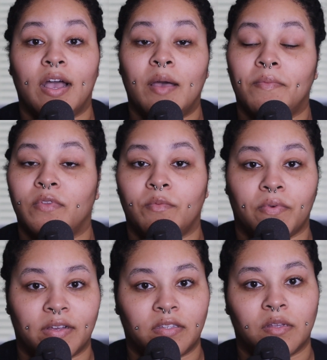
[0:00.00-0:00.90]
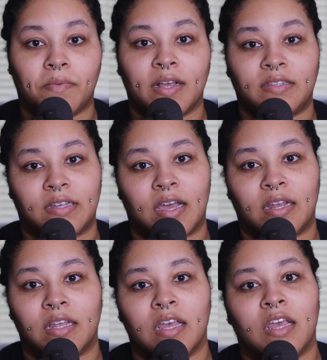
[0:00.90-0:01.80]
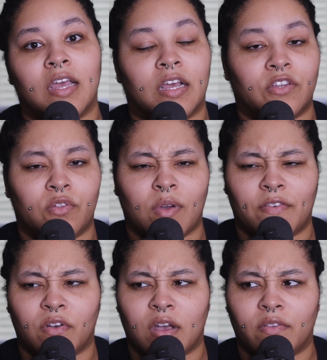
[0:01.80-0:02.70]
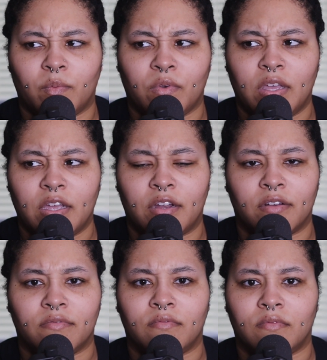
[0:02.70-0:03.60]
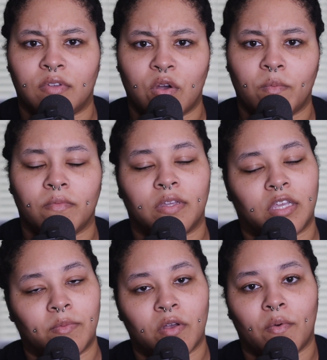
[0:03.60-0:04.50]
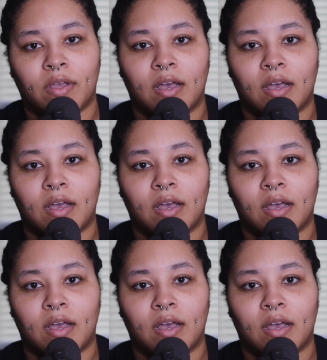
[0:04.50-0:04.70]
up, you pressing the plus sign. Do I feel comfortable here? Nope. Keep going